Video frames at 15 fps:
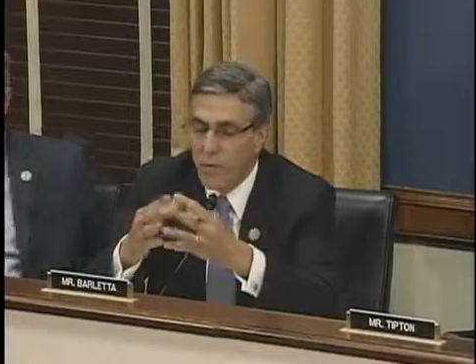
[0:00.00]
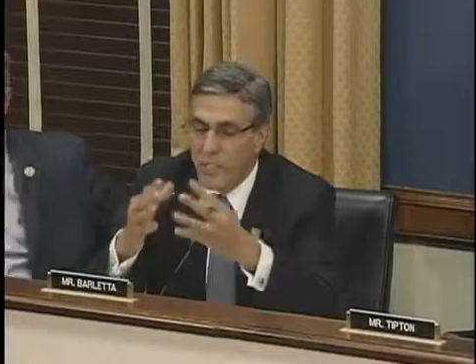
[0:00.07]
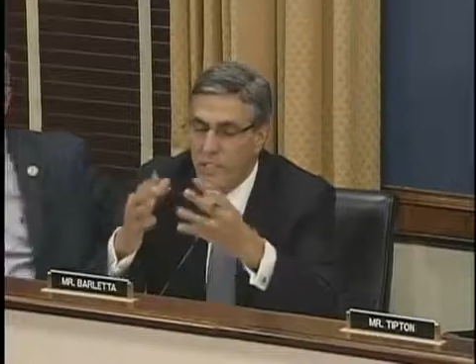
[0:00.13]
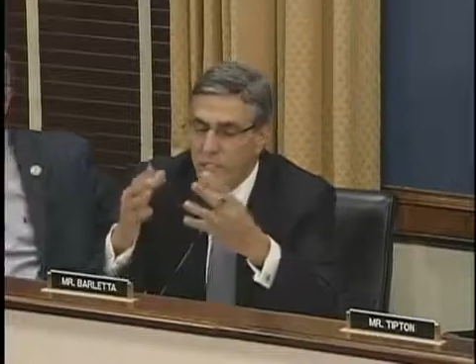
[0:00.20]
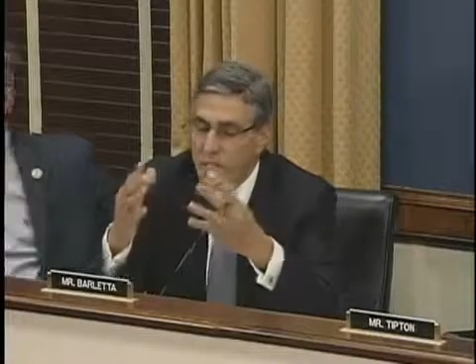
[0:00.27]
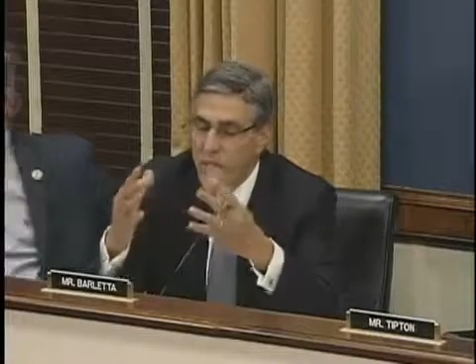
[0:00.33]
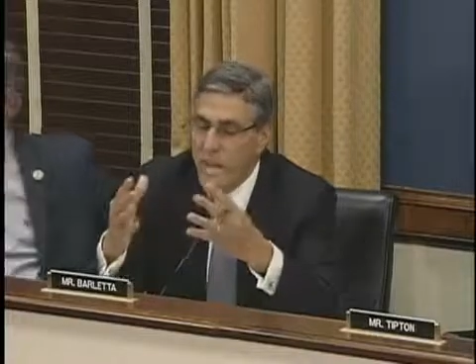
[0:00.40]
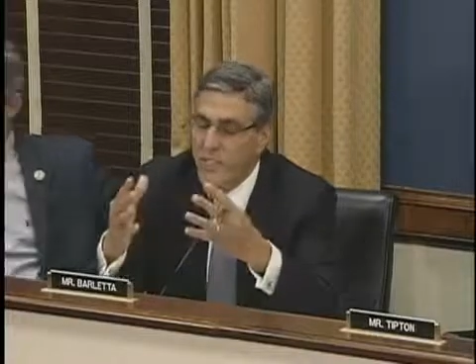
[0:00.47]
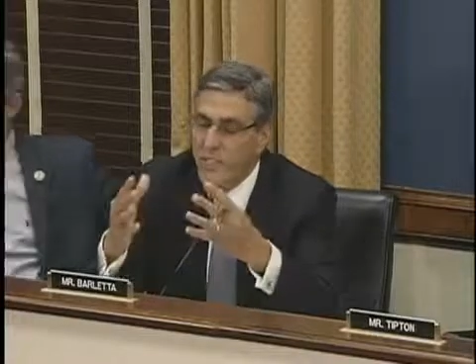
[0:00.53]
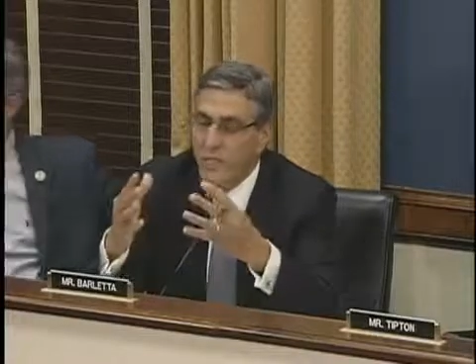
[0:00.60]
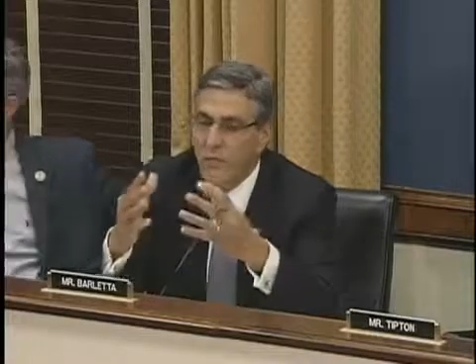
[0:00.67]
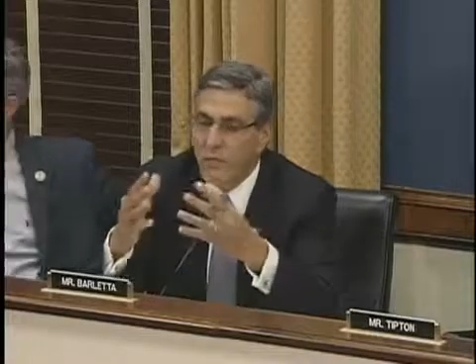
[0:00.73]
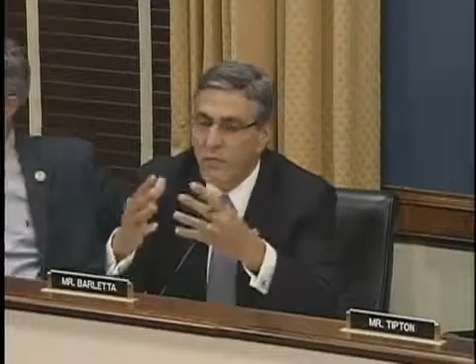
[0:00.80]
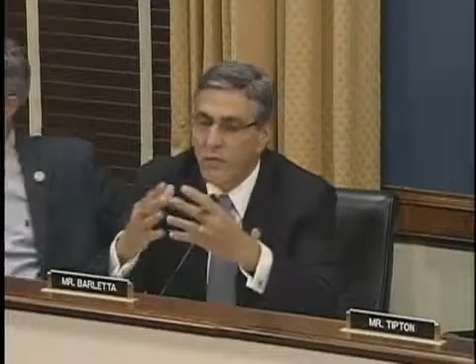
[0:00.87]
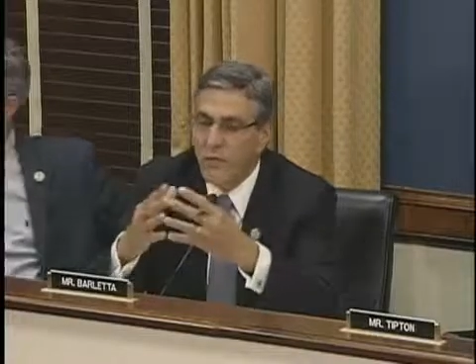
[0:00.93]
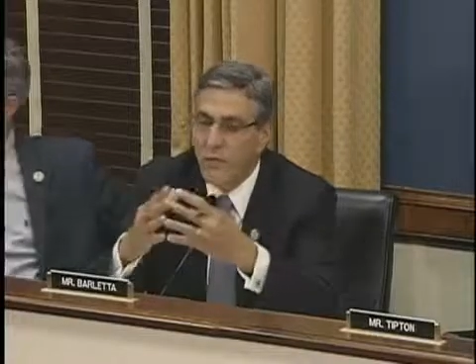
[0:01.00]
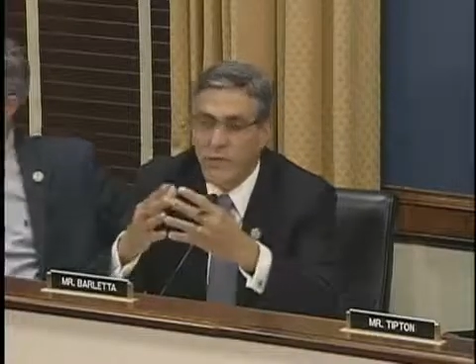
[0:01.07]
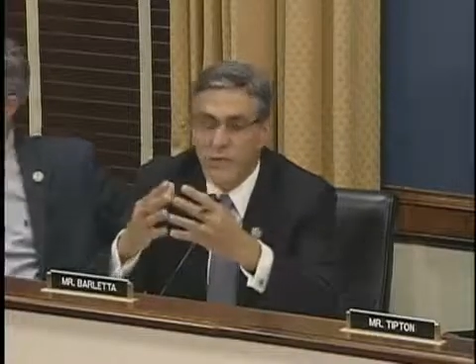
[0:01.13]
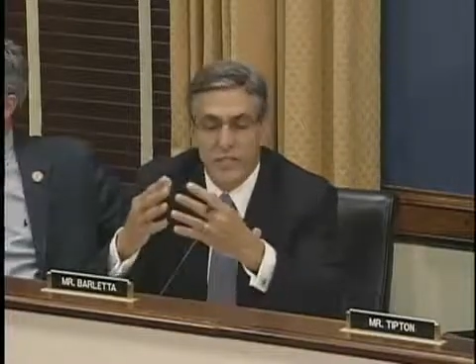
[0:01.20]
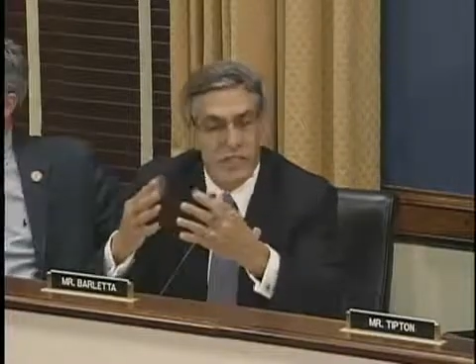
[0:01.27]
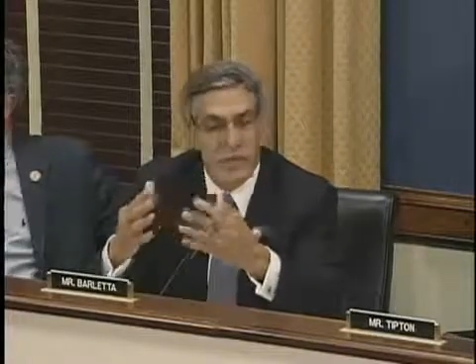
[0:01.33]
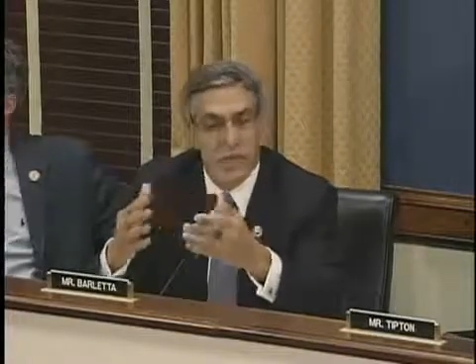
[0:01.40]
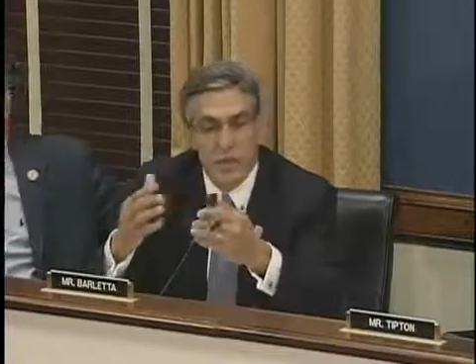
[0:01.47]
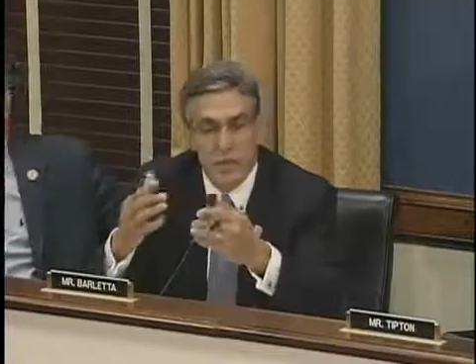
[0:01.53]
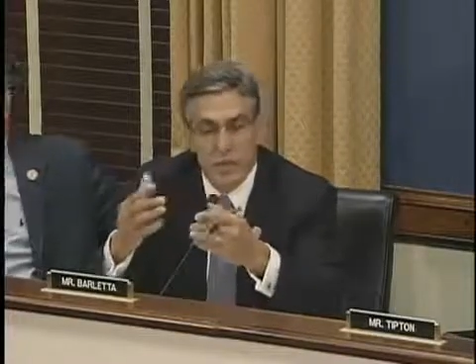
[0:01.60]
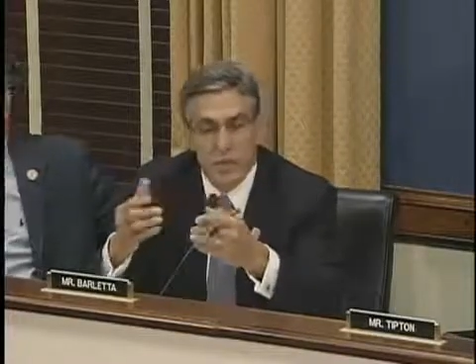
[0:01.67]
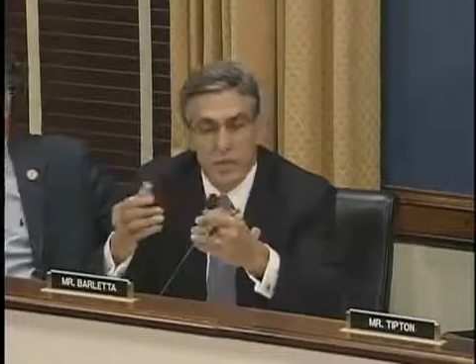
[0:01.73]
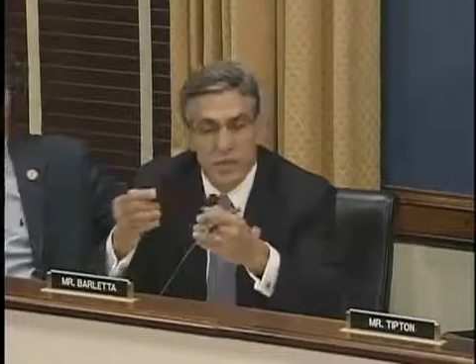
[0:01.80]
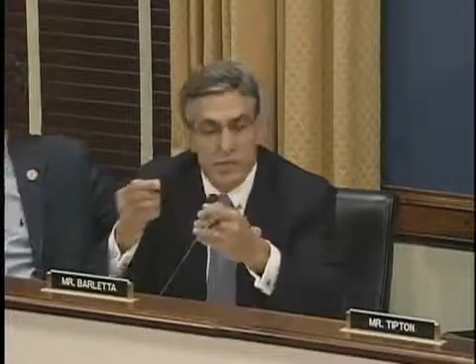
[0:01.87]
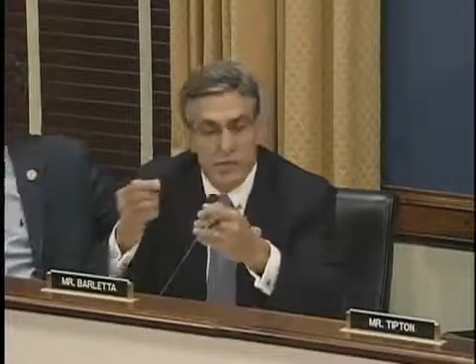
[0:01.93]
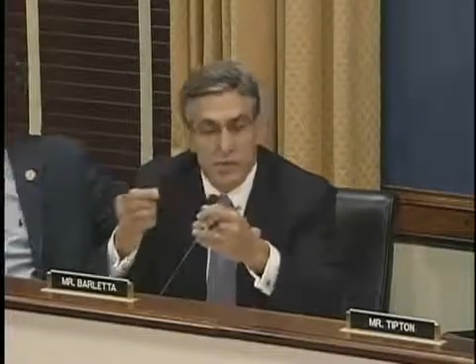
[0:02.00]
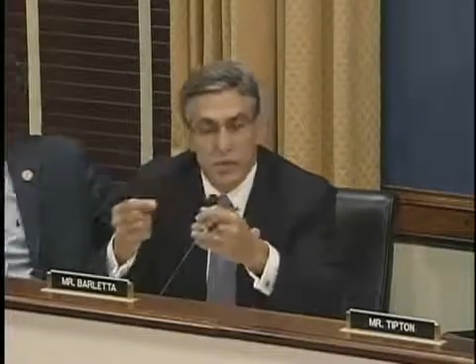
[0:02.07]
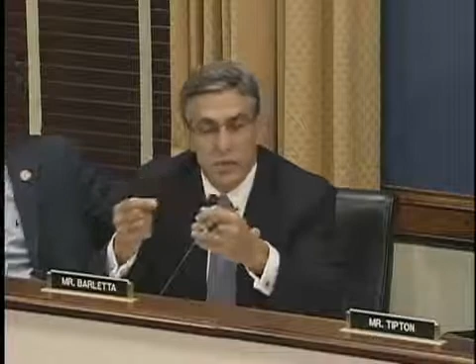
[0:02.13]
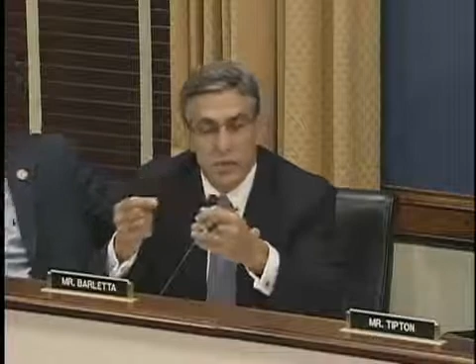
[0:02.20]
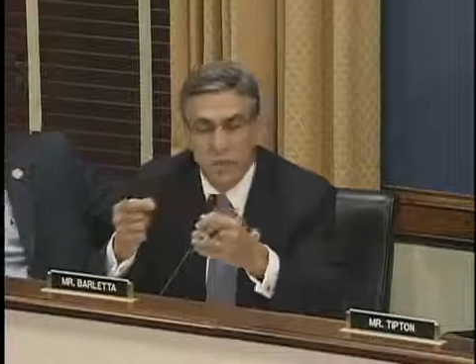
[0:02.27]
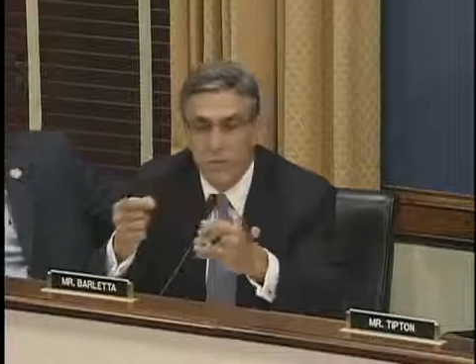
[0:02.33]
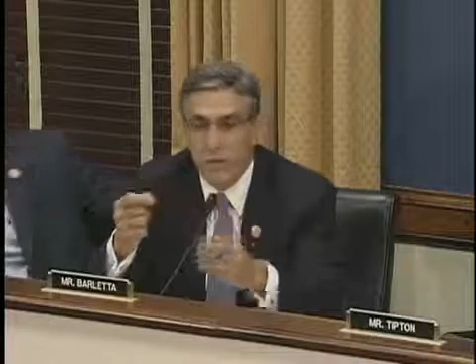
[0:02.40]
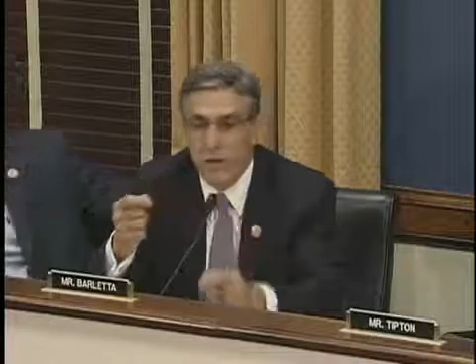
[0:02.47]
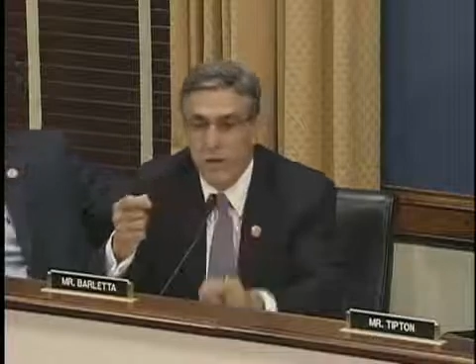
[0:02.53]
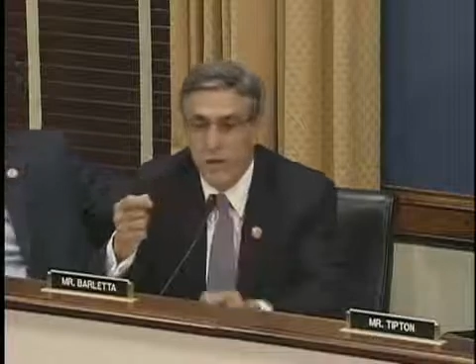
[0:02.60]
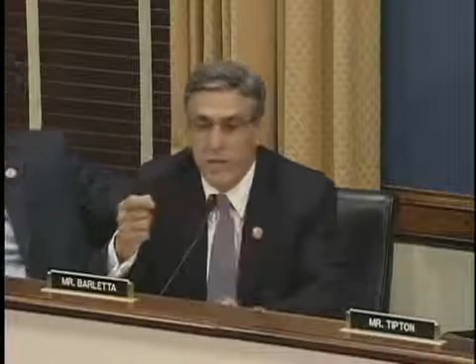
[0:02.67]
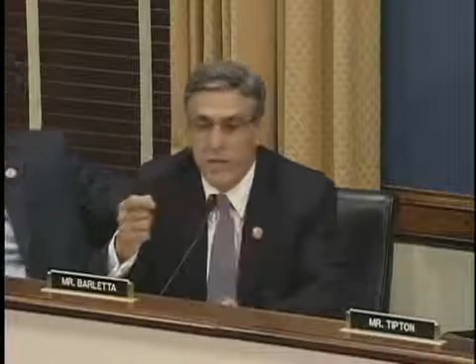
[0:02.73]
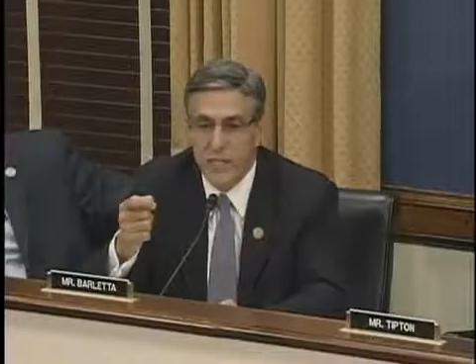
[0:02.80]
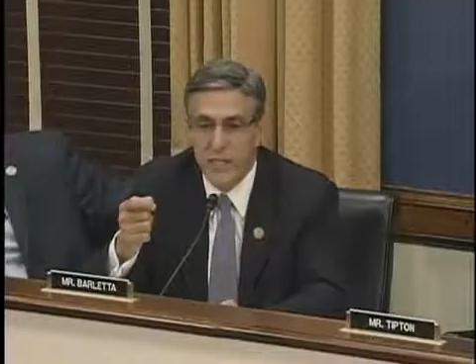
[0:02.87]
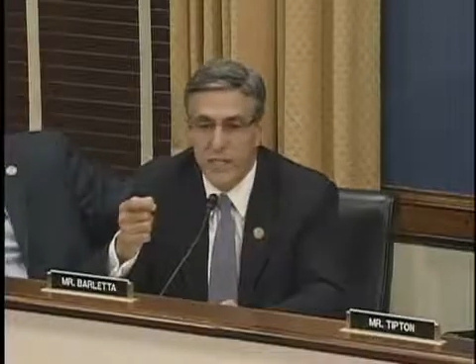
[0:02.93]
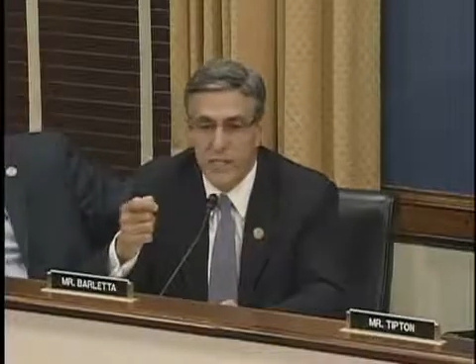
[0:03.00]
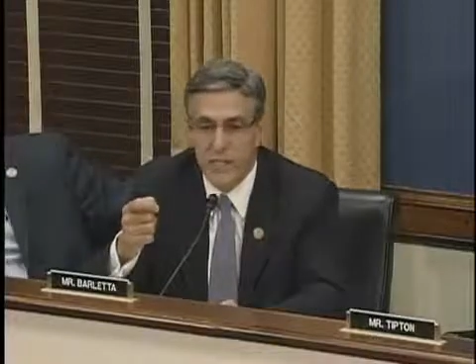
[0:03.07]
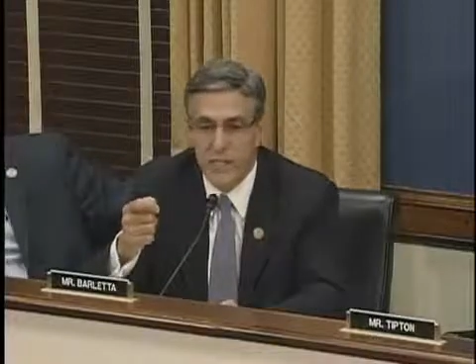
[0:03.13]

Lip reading: a disaster strikes somewhere else in the world, America,